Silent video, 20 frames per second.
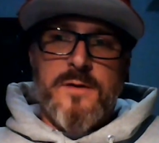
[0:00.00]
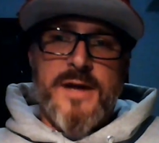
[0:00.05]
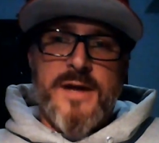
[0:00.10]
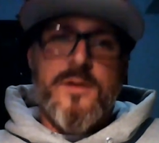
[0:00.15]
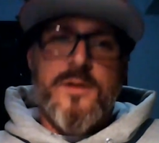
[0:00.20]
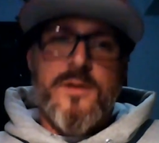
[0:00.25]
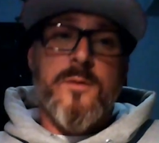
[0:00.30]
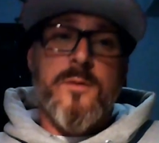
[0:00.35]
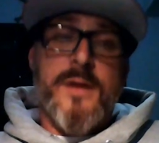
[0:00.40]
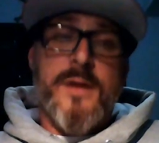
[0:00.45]

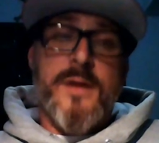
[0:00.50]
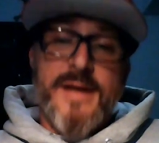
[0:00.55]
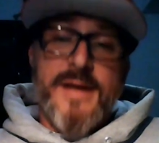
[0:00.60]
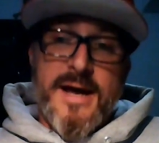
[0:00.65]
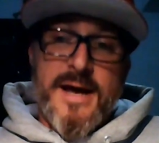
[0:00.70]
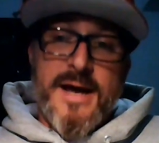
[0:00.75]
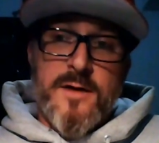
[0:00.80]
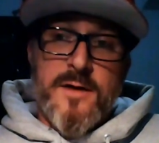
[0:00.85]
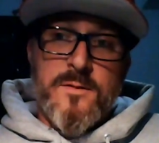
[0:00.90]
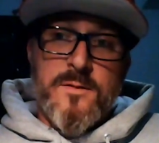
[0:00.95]
So I know
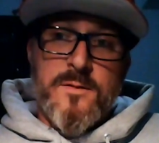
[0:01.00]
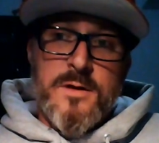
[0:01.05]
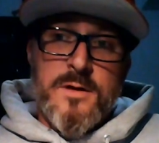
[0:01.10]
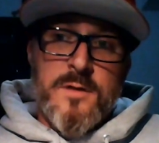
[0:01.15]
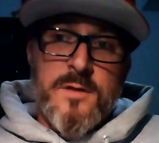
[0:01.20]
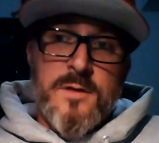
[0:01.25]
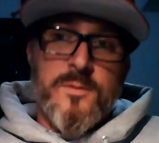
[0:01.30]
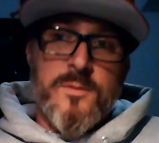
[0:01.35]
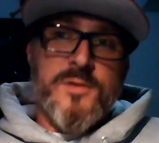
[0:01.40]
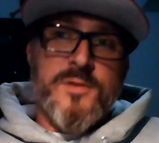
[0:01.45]
right
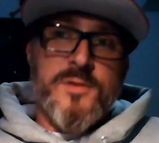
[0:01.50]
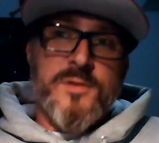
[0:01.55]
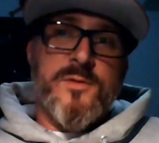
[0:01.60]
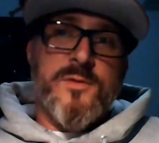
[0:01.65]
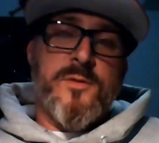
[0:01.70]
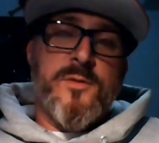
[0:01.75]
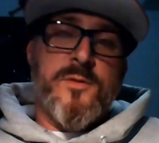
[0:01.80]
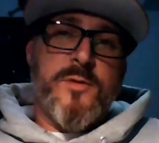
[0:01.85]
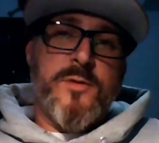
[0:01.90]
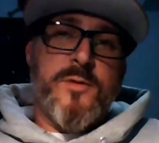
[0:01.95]
now
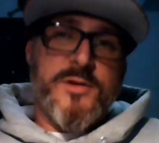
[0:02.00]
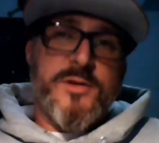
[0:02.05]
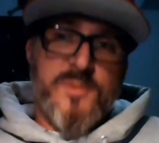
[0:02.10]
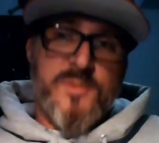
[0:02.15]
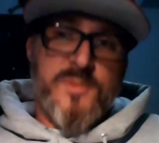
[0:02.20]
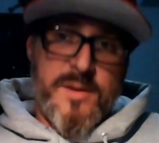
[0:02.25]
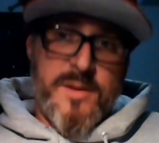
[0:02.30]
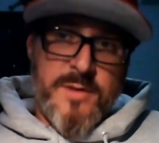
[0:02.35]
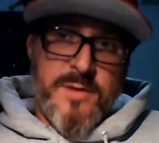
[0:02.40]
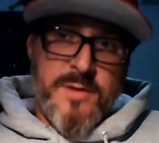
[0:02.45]
we're doing the
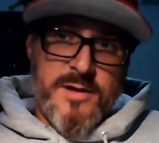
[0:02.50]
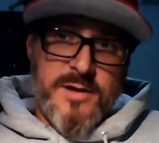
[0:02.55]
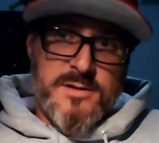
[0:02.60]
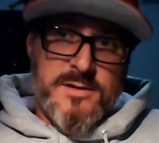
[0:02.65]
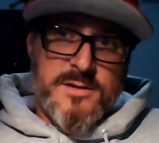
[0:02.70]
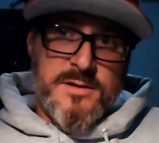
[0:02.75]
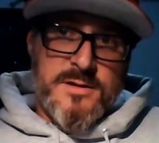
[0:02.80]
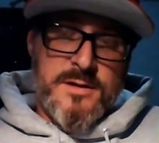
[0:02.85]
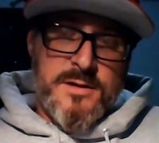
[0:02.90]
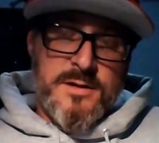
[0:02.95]
rear sway
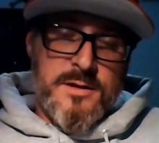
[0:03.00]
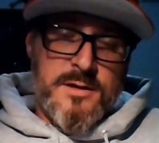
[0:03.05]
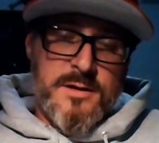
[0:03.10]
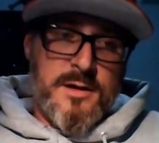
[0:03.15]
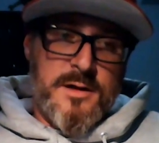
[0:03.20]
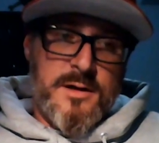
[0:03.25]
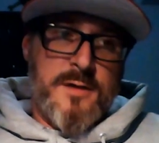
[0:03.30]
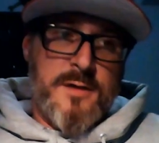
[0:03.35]
bars.